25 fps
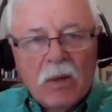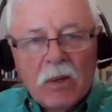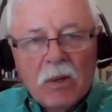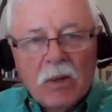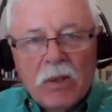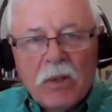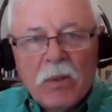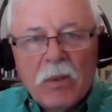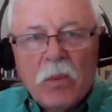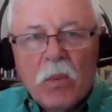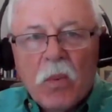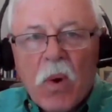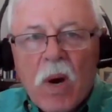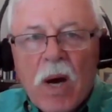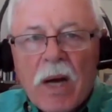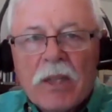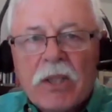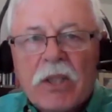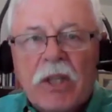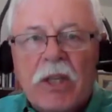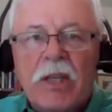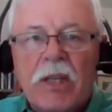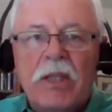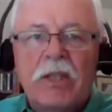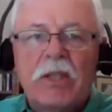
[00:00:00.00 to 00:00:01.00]
You
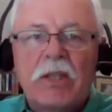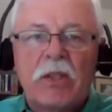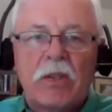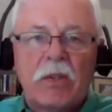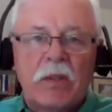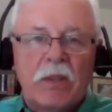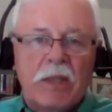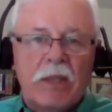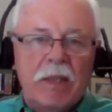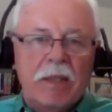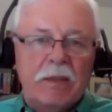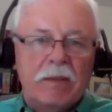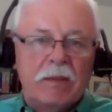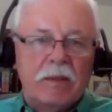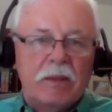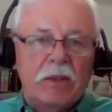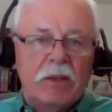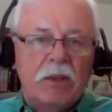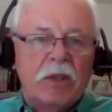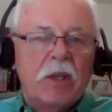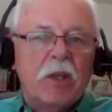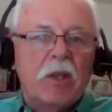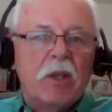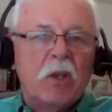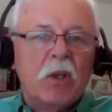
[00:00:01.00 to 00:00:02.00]
watch history.
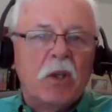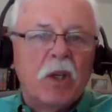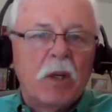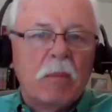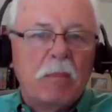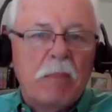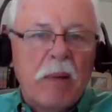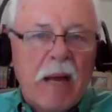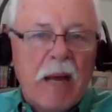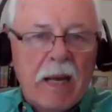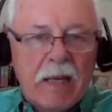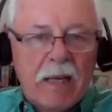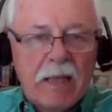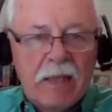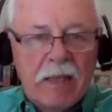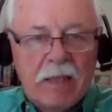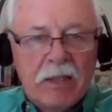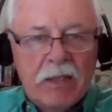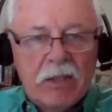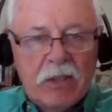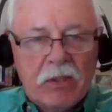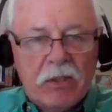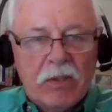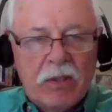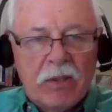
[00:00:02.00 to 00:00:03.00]
You can look back at
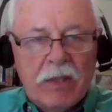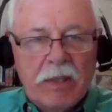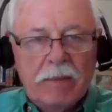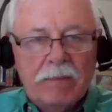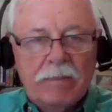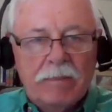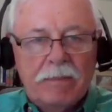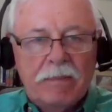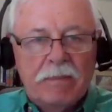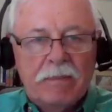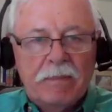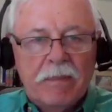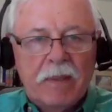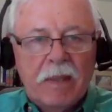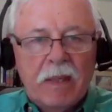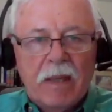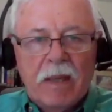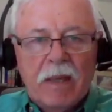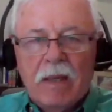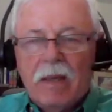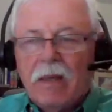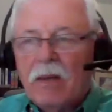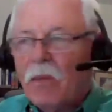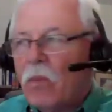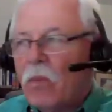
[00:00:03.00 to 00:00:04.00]
history.
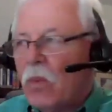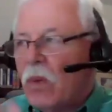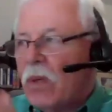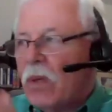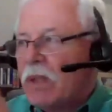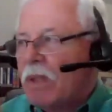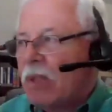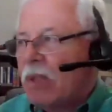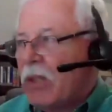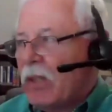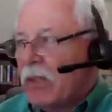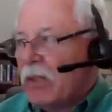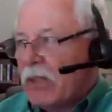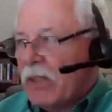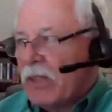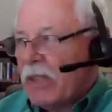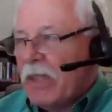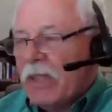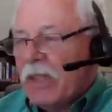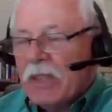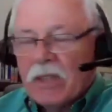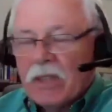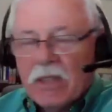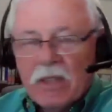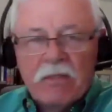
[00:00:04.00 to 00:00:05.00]
What you see
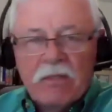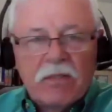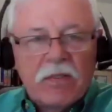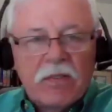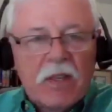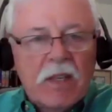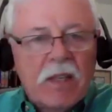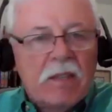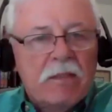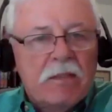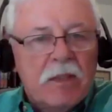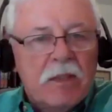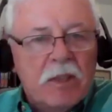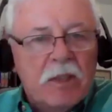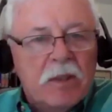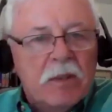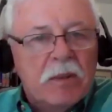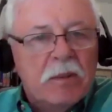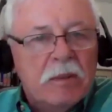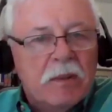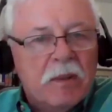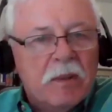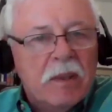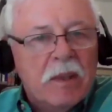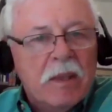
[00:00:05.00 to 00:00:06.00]
is in front of you,
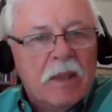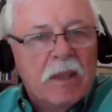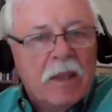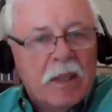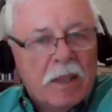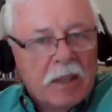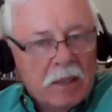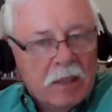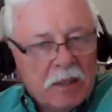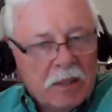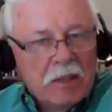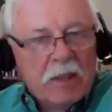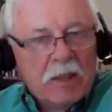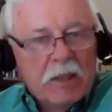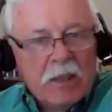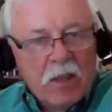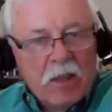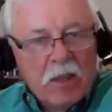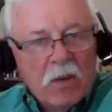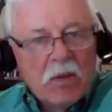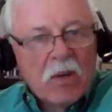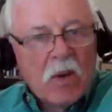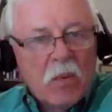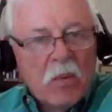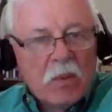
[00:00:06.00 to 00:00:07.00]
you
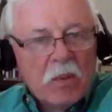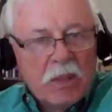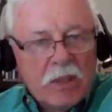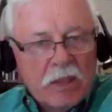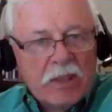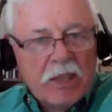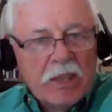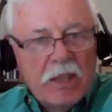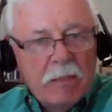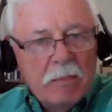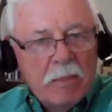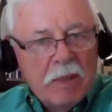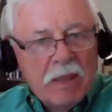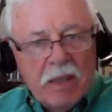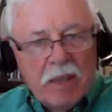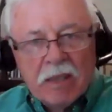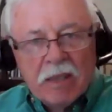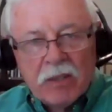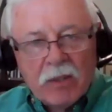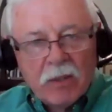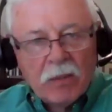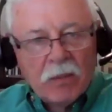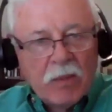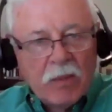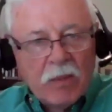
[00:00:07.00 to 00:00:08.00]
don't always see
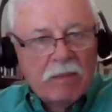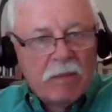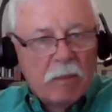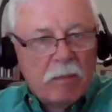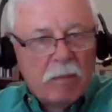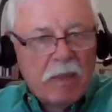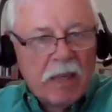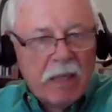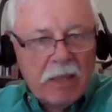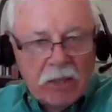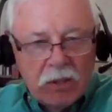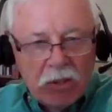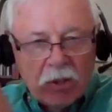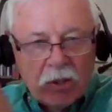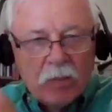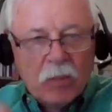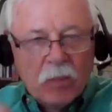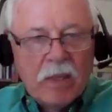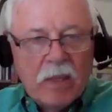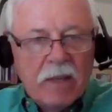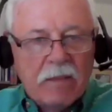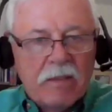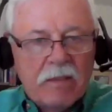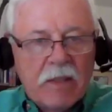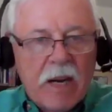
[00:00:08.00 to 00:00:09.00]
because the river bends or
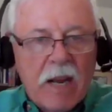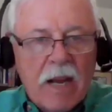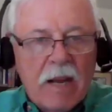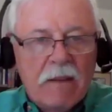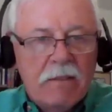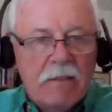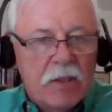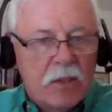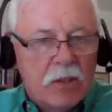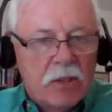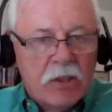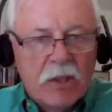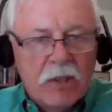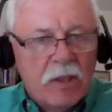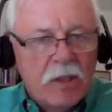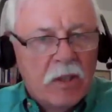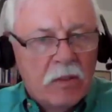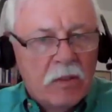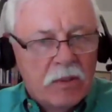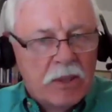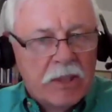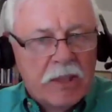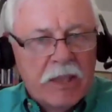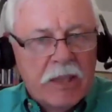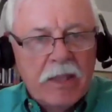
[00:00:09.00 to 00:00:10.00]
whatever have you. So you
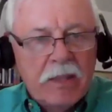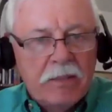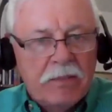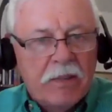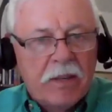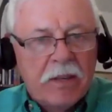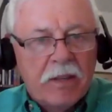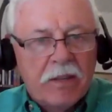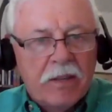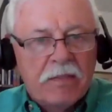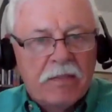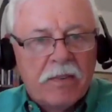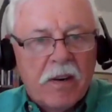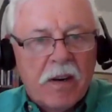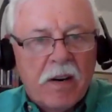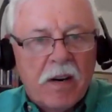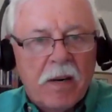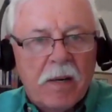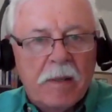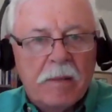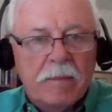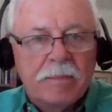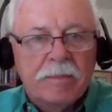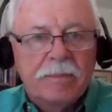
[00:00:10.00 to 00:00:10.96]
don't see very far.